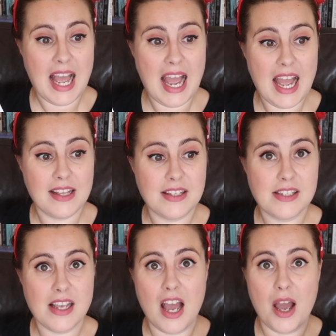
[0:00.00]

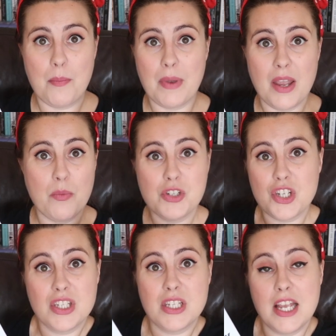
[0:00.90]
and it was
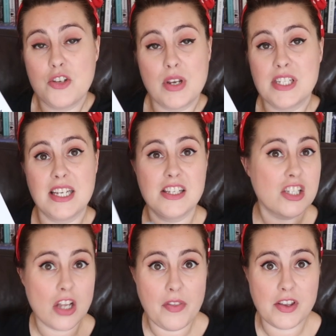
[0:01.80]
just interesting to
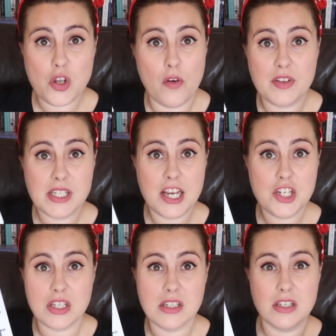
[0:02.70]
start those
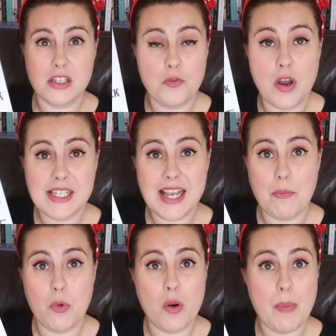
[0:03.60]
conversations and to find
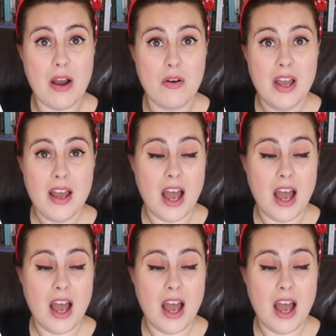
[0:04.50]
out more about